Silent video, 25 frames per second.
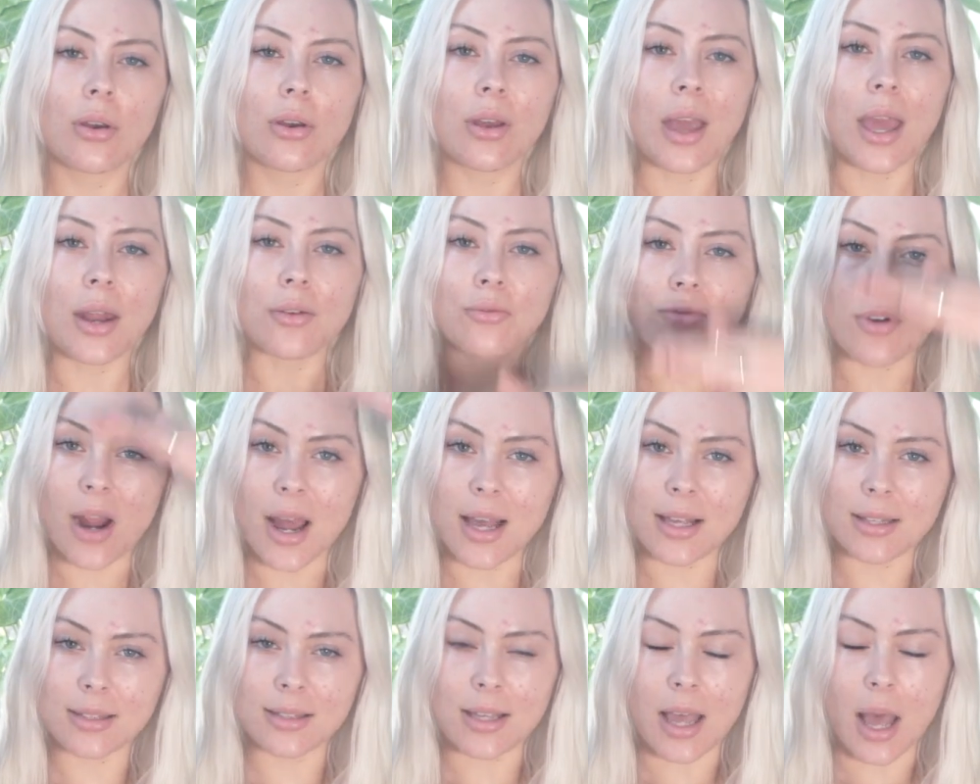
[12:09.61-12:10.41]
And
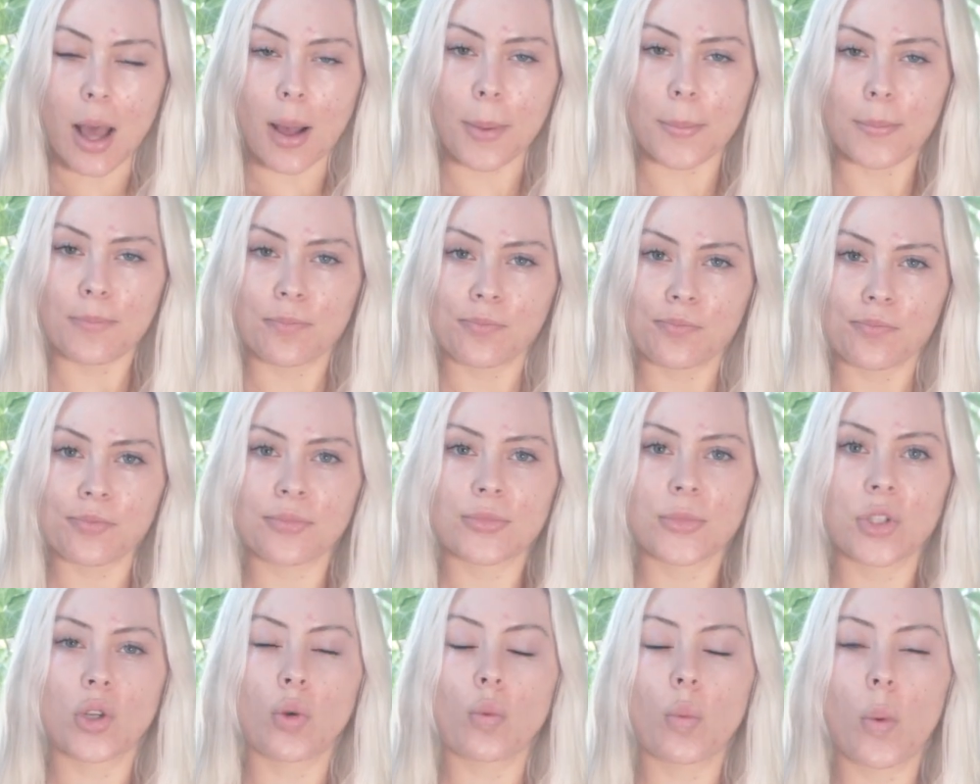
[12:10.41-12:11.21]
rise up
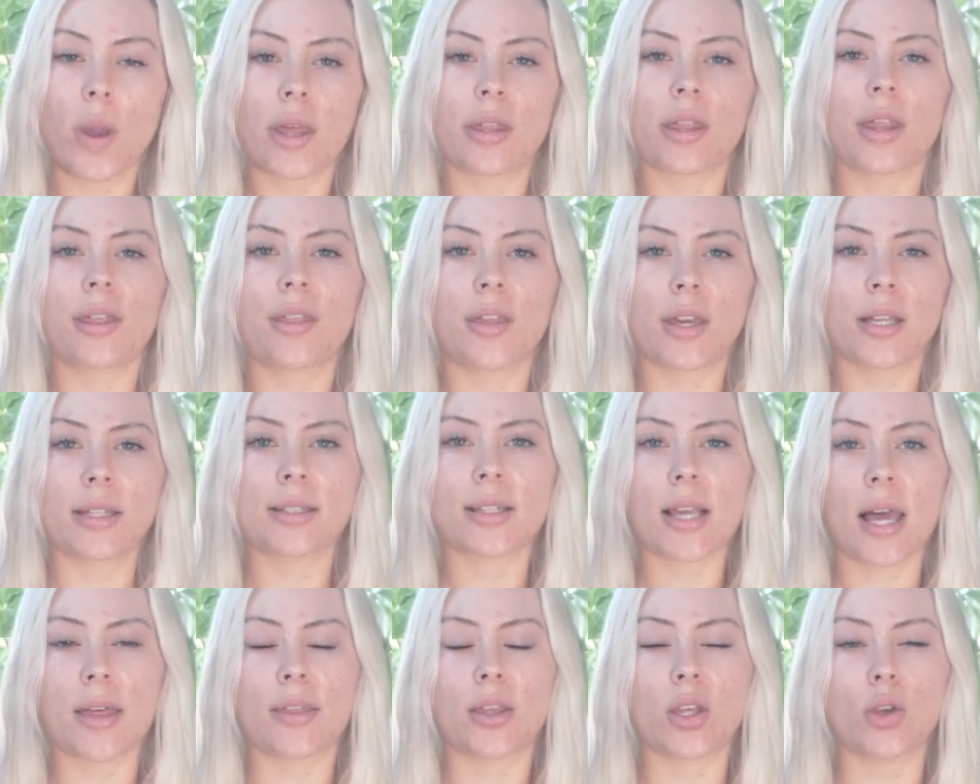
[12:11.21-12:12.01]
to where the things
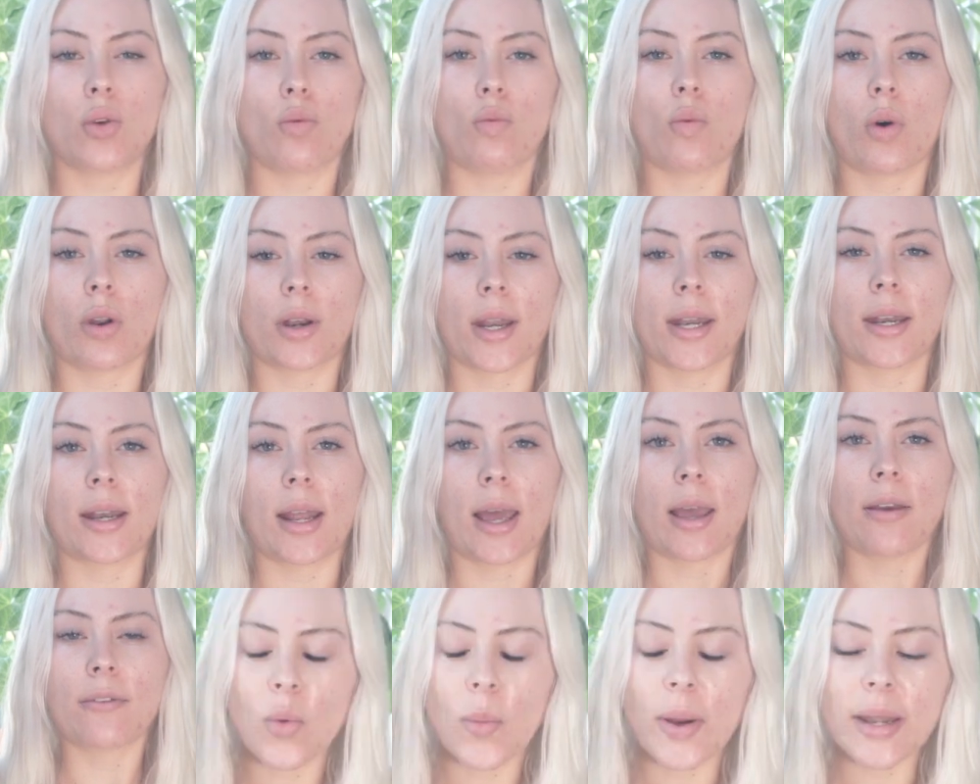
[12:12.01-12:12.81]
are that you want in
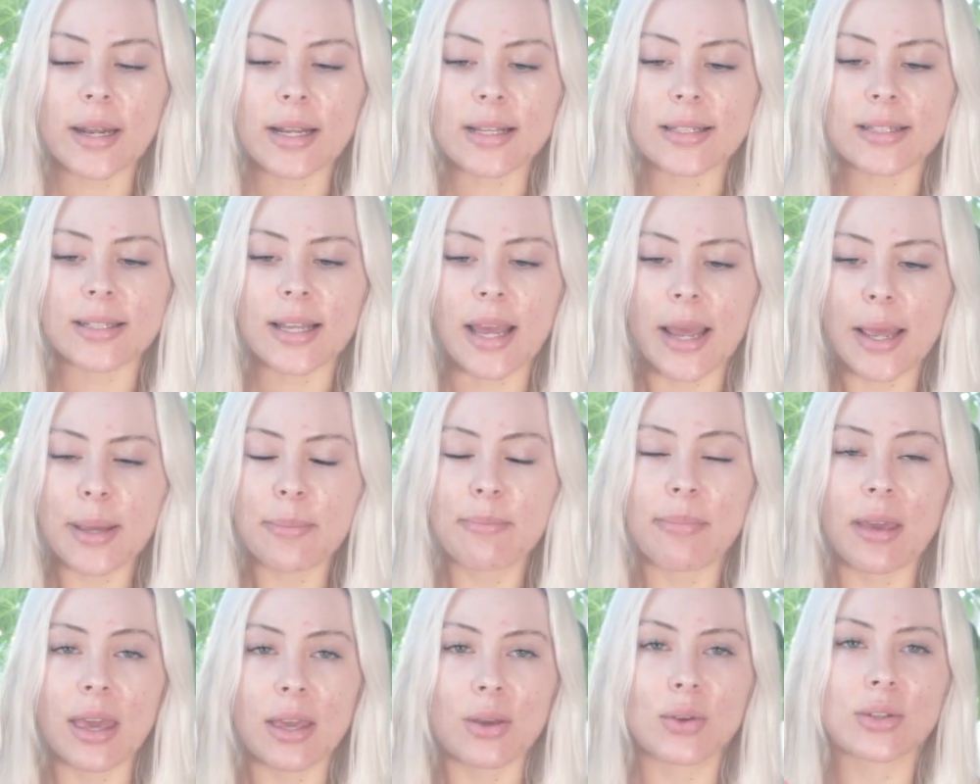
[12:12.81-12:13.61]
life. When I say
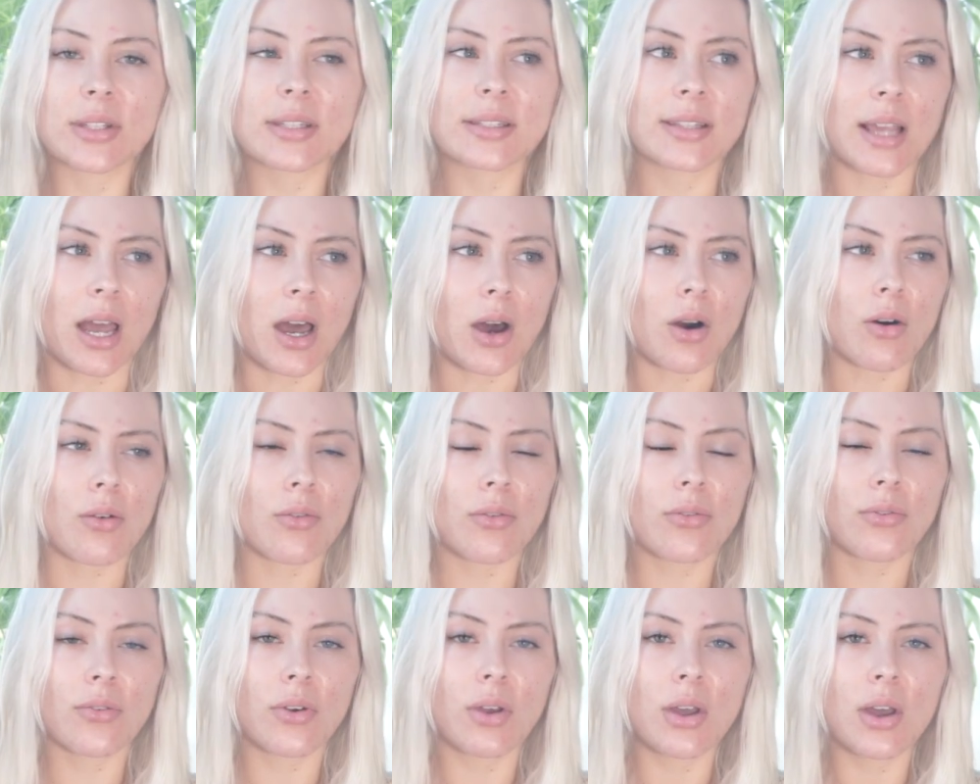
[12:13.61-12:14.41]
be
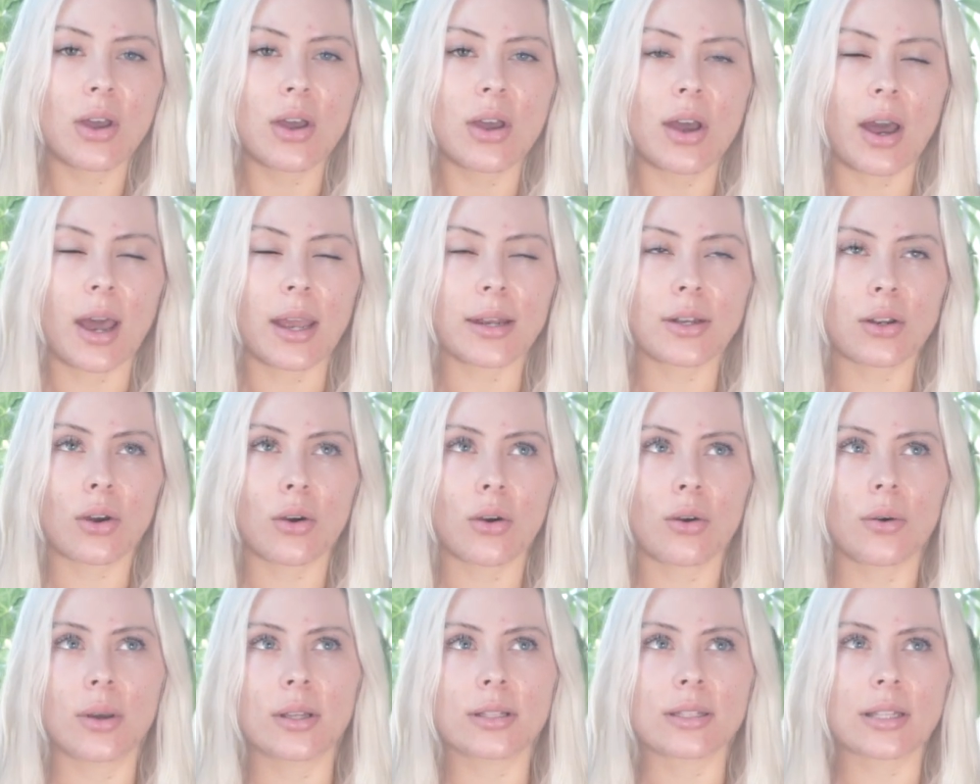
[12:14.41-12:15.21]
yourself, I
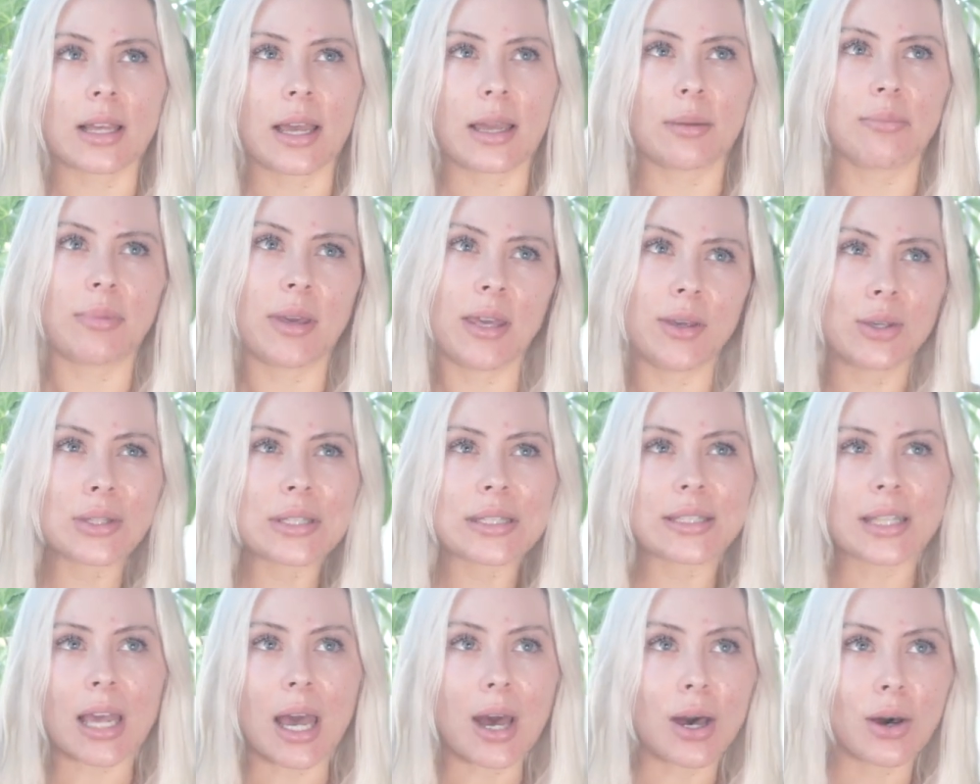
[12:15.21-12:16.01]
know it's like be
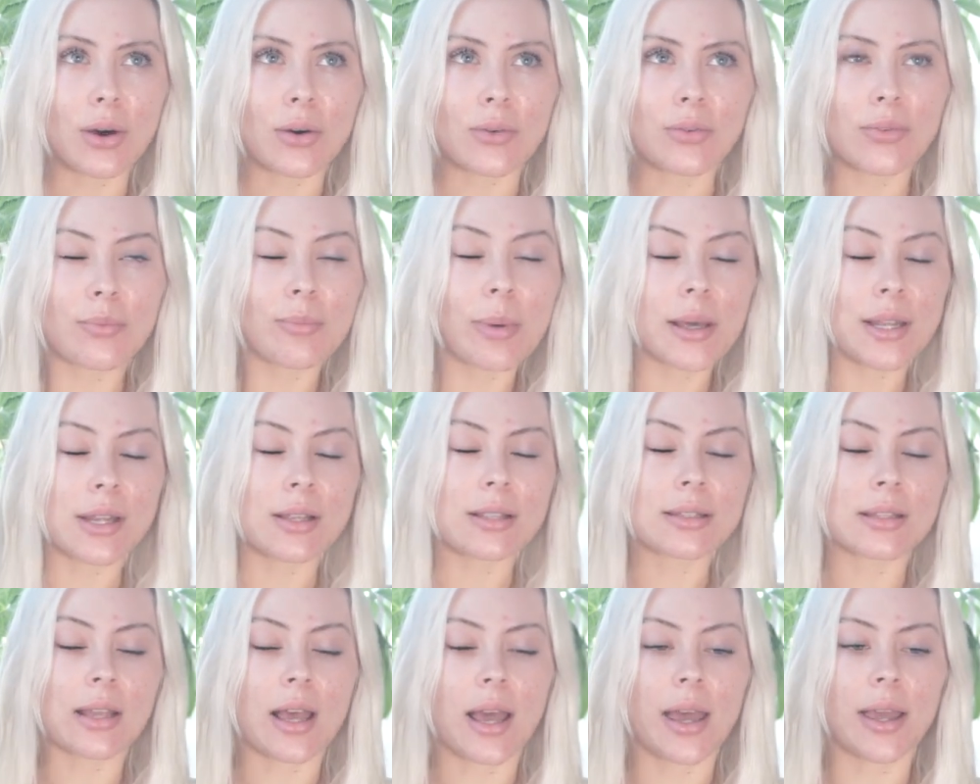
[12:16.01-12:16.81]
yourself, but
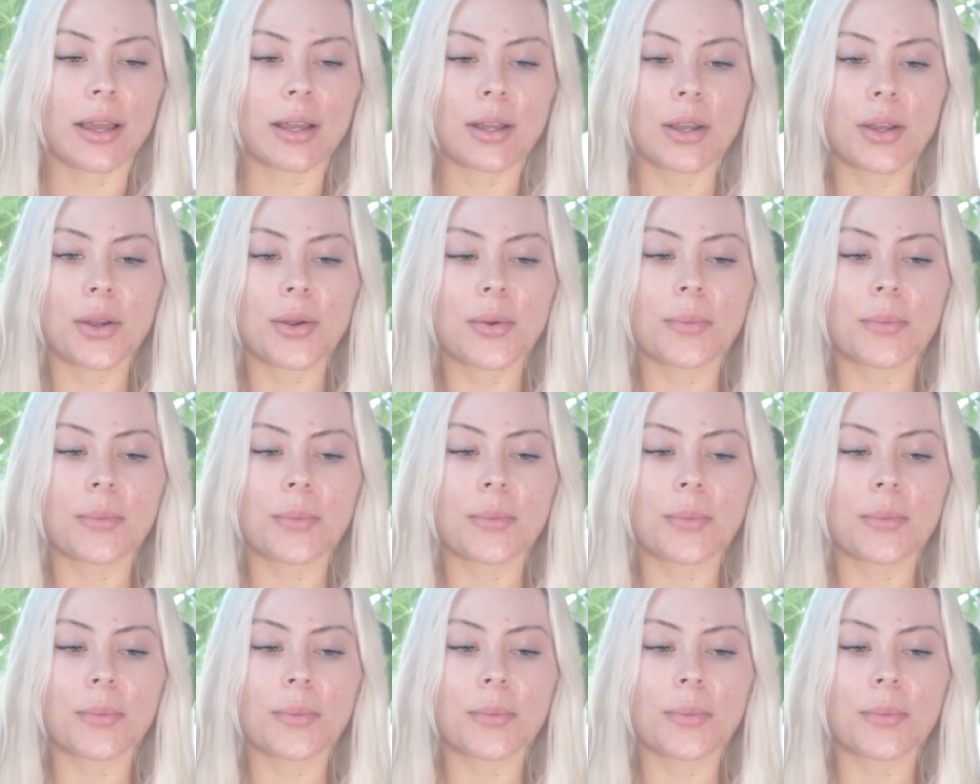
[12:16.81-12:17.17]
it's like